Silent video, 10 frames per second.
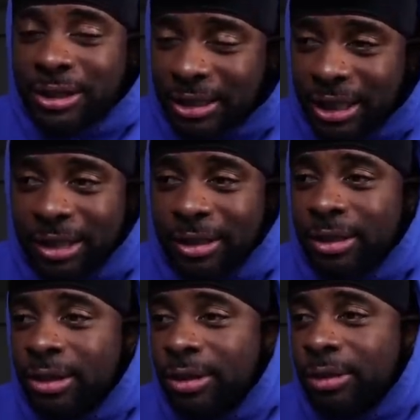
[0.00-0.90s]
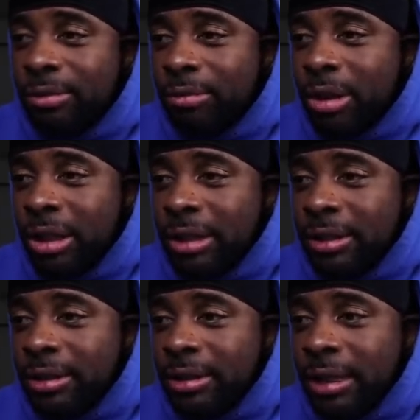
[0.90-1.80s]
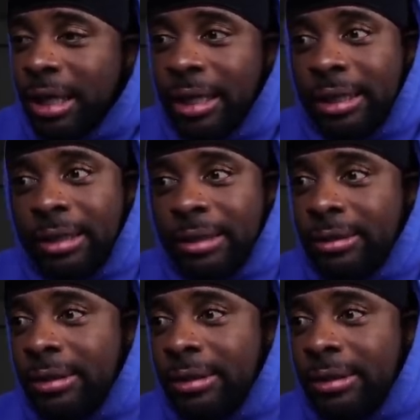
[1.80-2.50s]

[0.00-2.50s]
say, but, like,